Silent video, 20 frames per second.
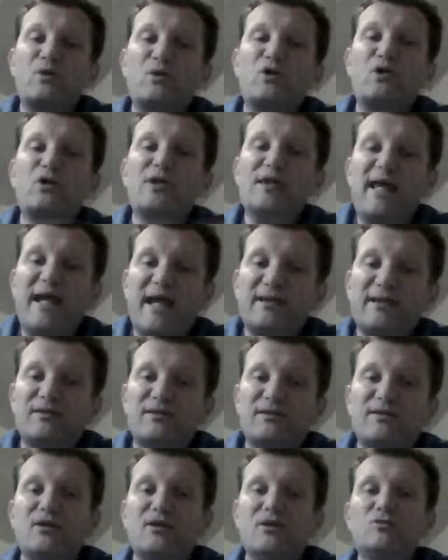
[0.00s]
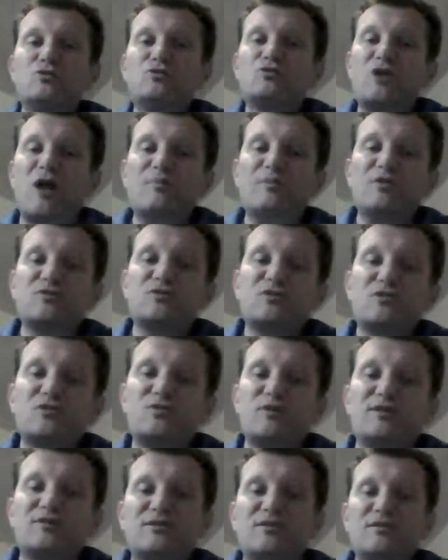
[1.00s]
gland, to stop the
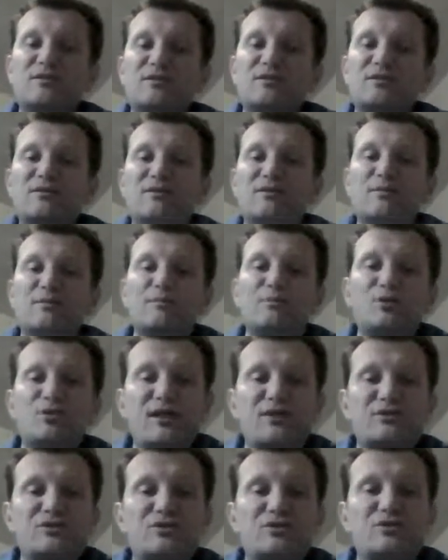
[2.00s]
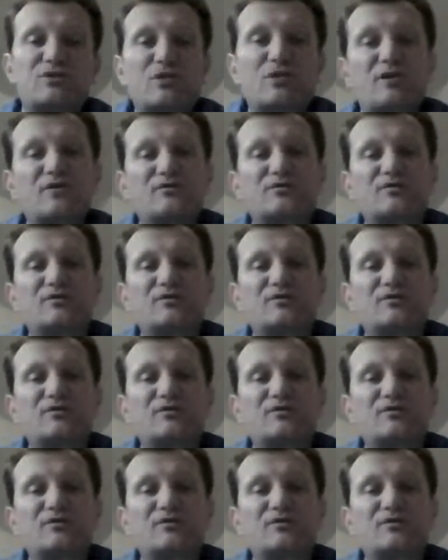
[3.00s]
production of